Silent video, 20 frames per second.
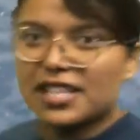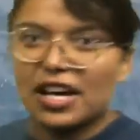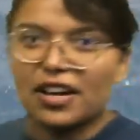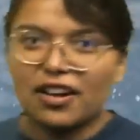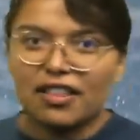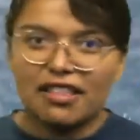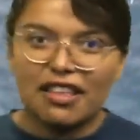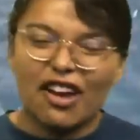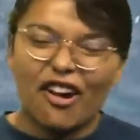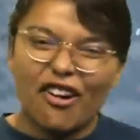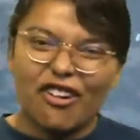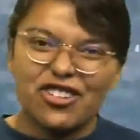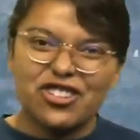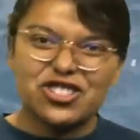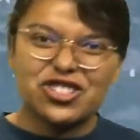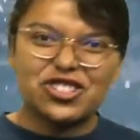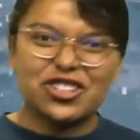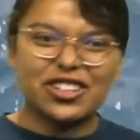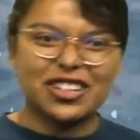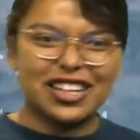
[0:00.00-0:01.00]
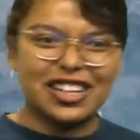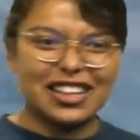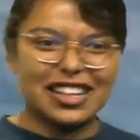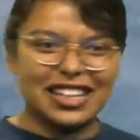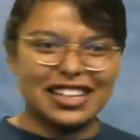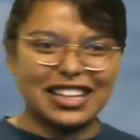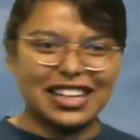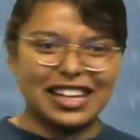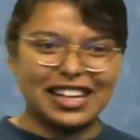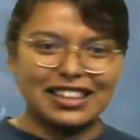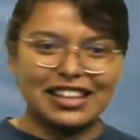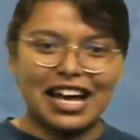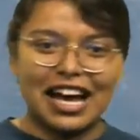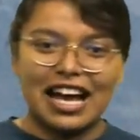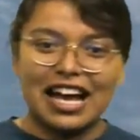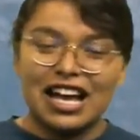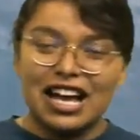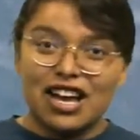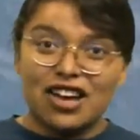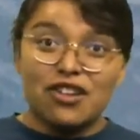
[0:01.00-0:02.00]
out in the ocean or anything like that
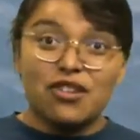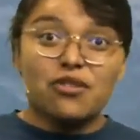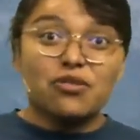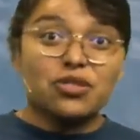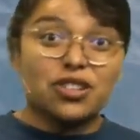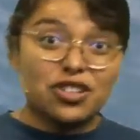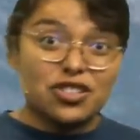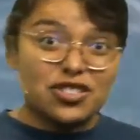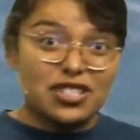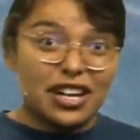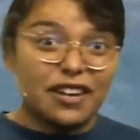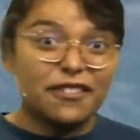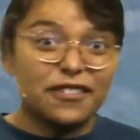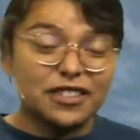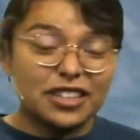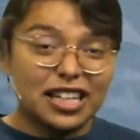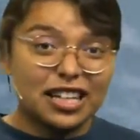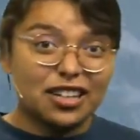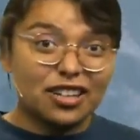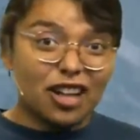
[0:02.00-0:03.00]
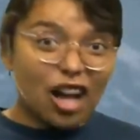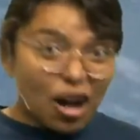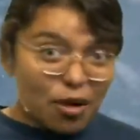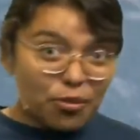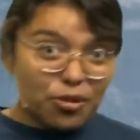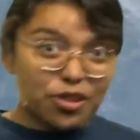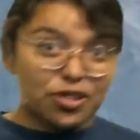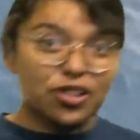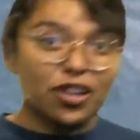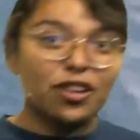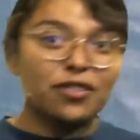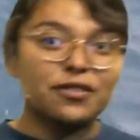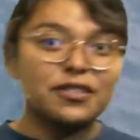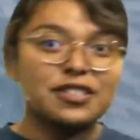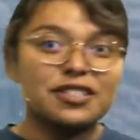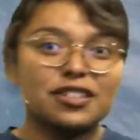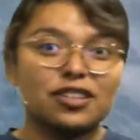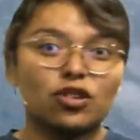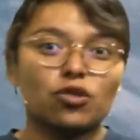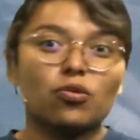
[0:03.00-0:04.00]
there's definitely a lot more
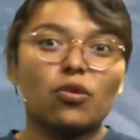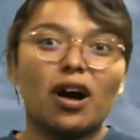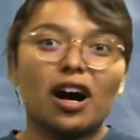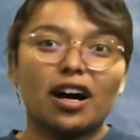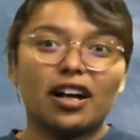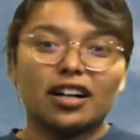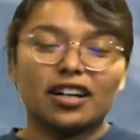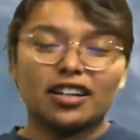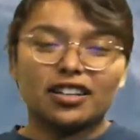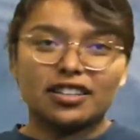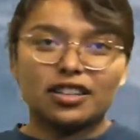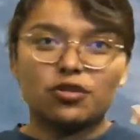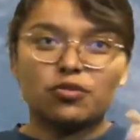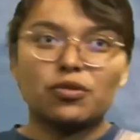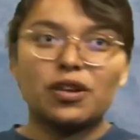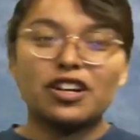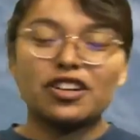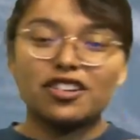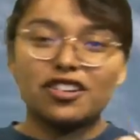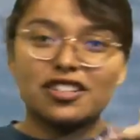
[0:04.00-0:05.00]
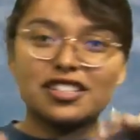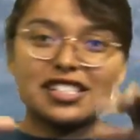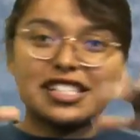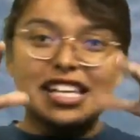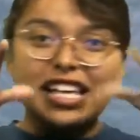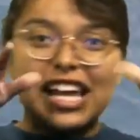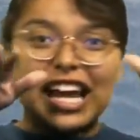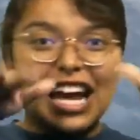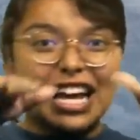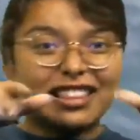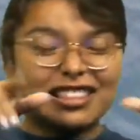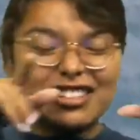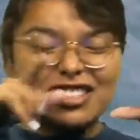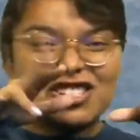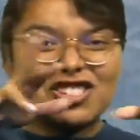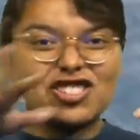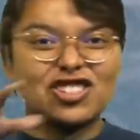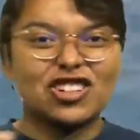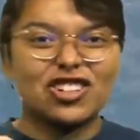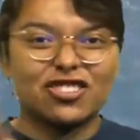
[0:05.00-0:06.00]
dolphins in the water than what you're seeing at the
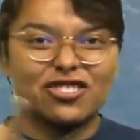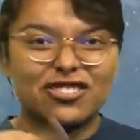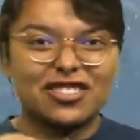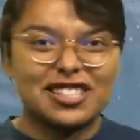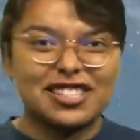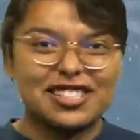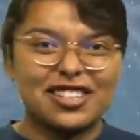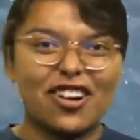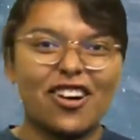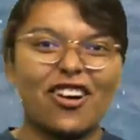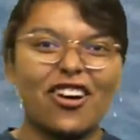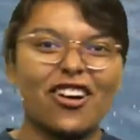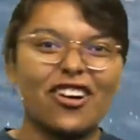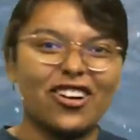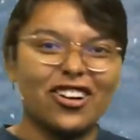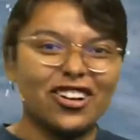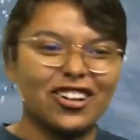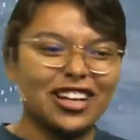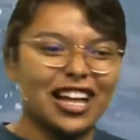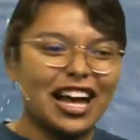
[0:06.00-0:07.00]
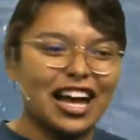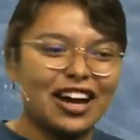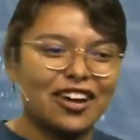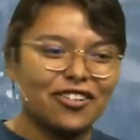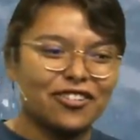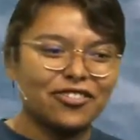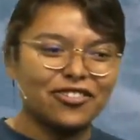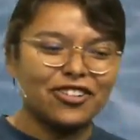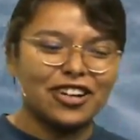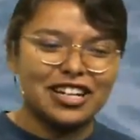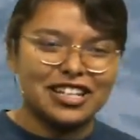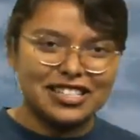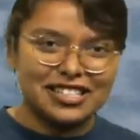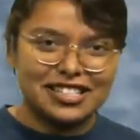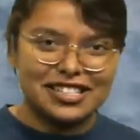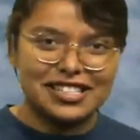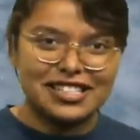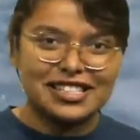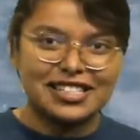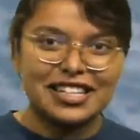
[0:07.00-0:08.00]
surface all at
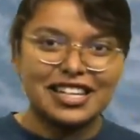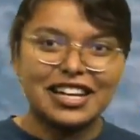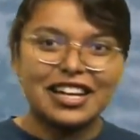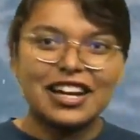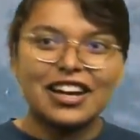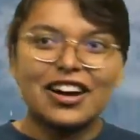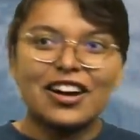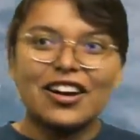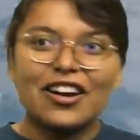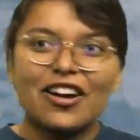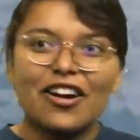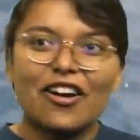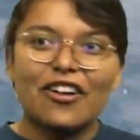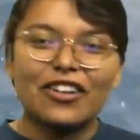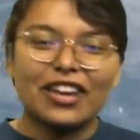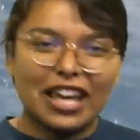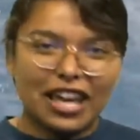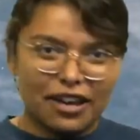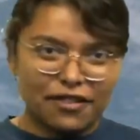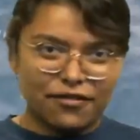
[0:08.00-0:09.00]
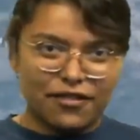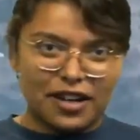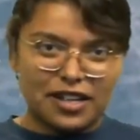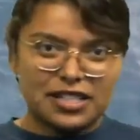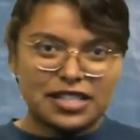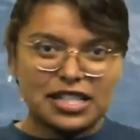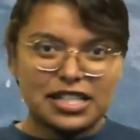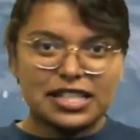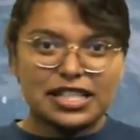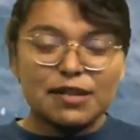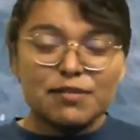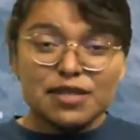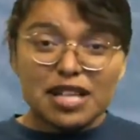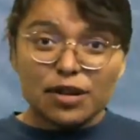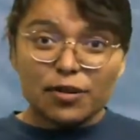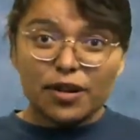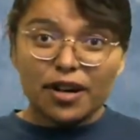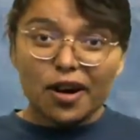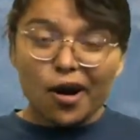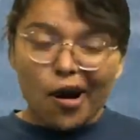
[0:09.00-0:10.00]
once Okay, friends, it seems
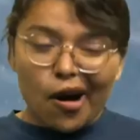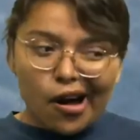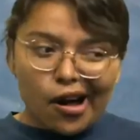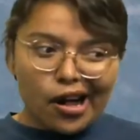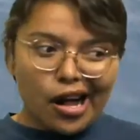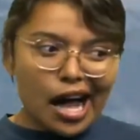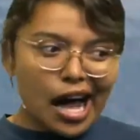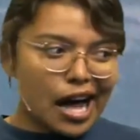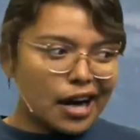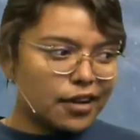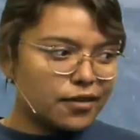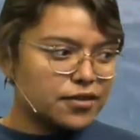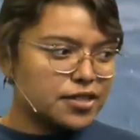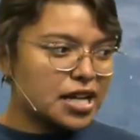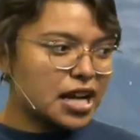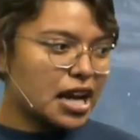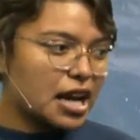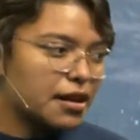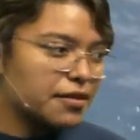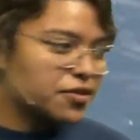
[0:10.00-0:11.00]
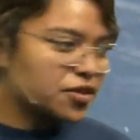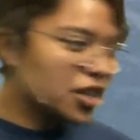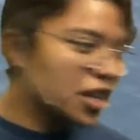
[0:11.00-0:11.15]
like we're all out of time, so